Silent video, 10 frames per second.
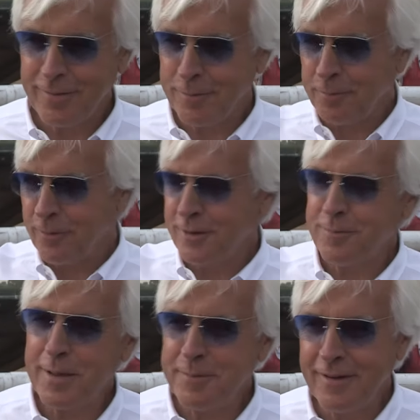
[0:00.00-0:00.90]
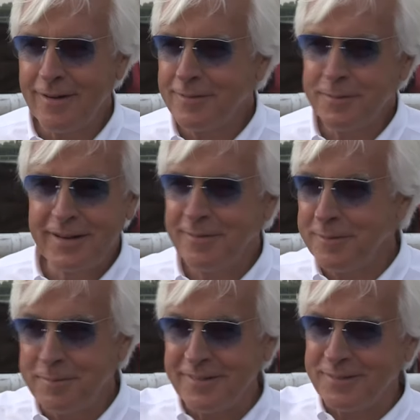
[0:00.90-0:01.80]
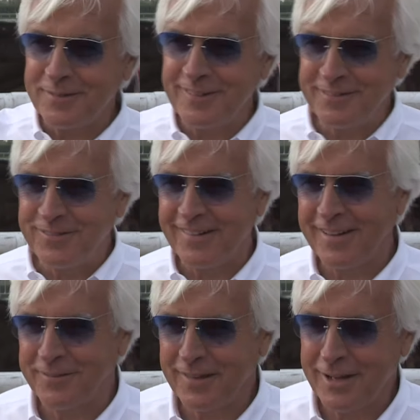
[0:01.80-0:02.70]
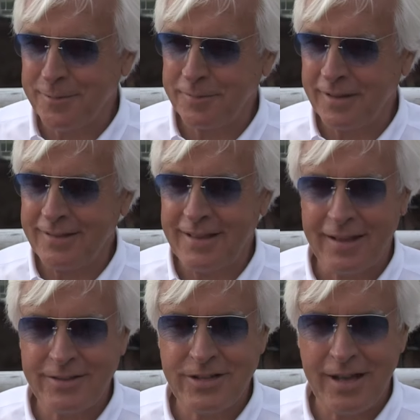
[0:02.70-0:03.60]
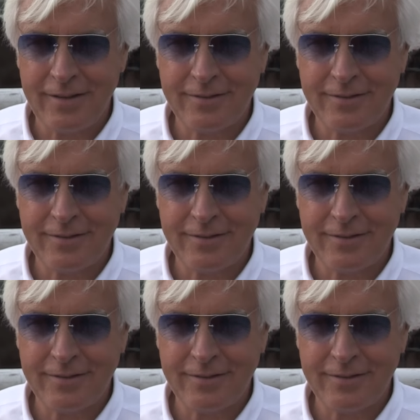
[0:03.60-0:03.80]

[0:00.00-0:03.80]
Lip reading: race might be over, but everybody's rooting for him to come get that check.